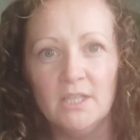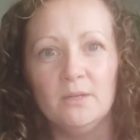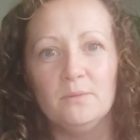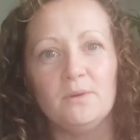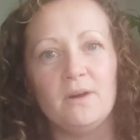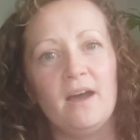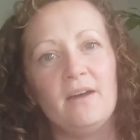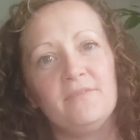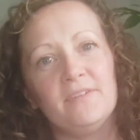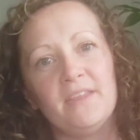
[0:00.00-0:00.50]

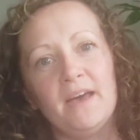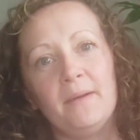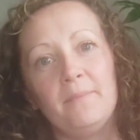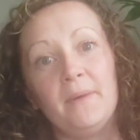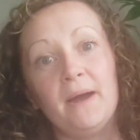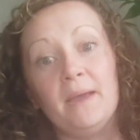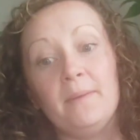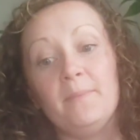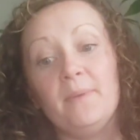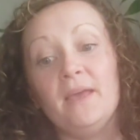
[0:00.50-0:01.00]
whatever that
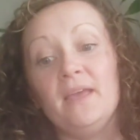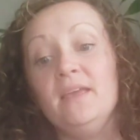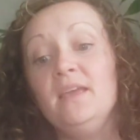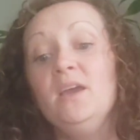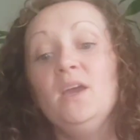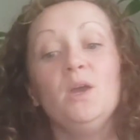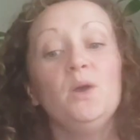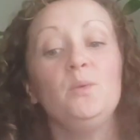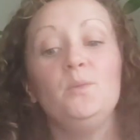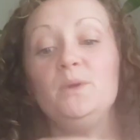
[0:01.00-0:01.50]
might be,
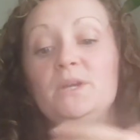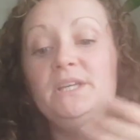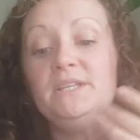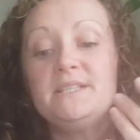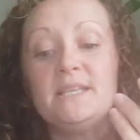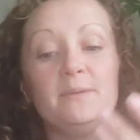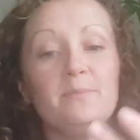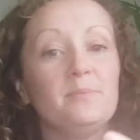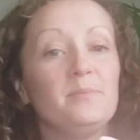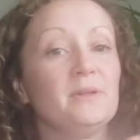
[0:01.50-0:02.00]
we
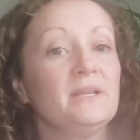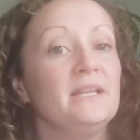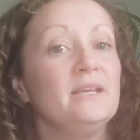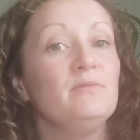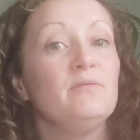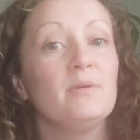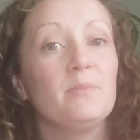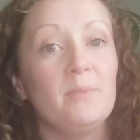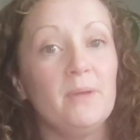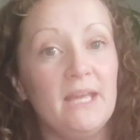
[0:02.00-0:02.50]
simply
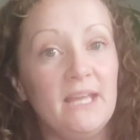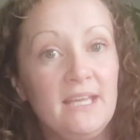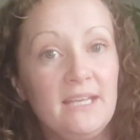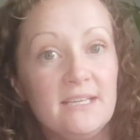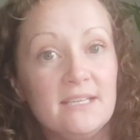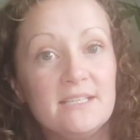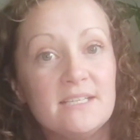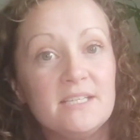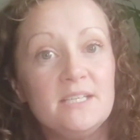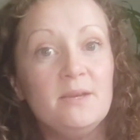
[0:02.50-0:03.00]
repeat.